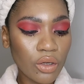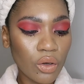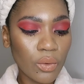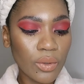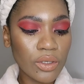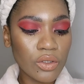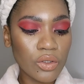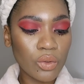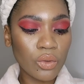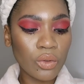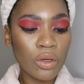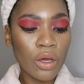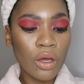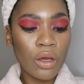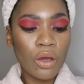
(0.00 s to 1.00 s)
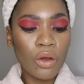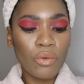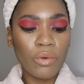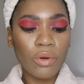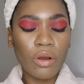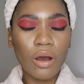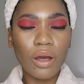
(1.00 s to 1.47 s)
go into
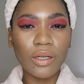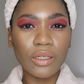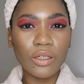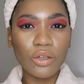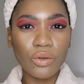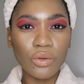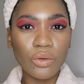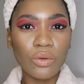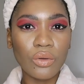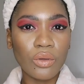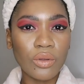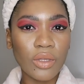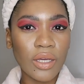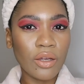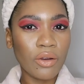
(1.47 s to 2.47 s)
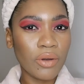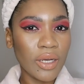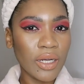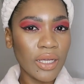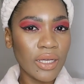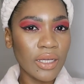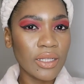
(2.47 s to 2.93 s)
regarding, you know, the
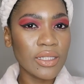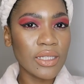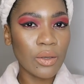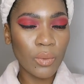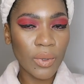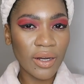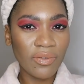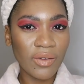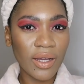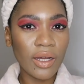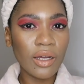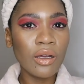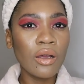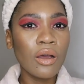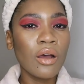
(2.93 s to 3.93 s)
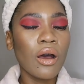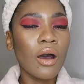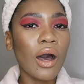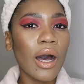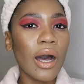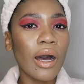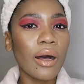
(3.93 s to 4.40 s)
ingredients and whatever.
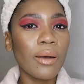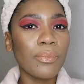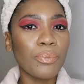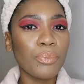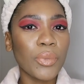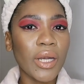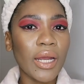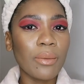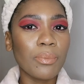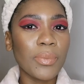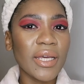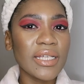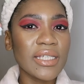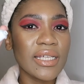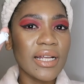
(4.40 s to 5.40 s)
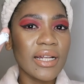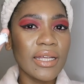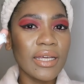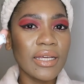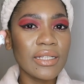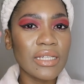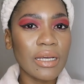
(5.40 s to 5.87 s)
But I'm
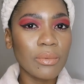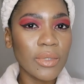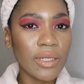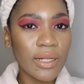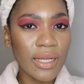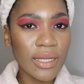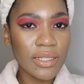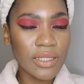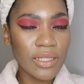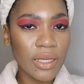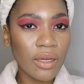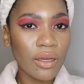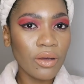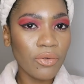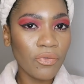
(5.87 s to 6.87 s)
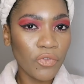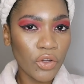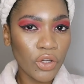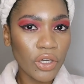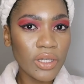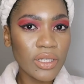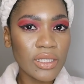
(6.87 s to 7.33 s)
basically double cleansing.
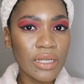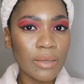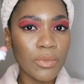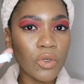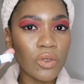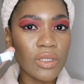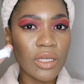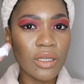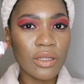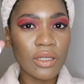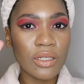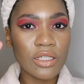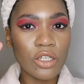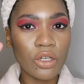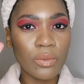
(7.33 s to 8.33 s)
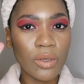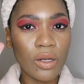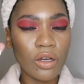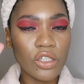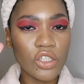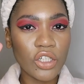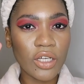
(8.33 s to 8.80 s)
First, I'm using the
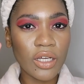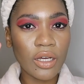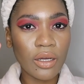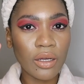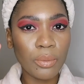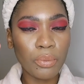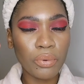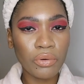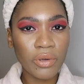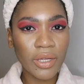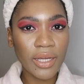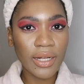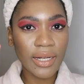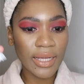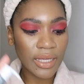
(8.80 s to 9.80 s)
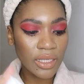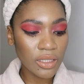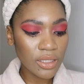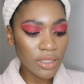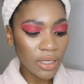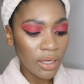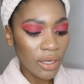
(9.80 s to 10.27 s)
Dermalogica
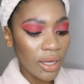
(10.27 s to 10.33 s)
Precleanse.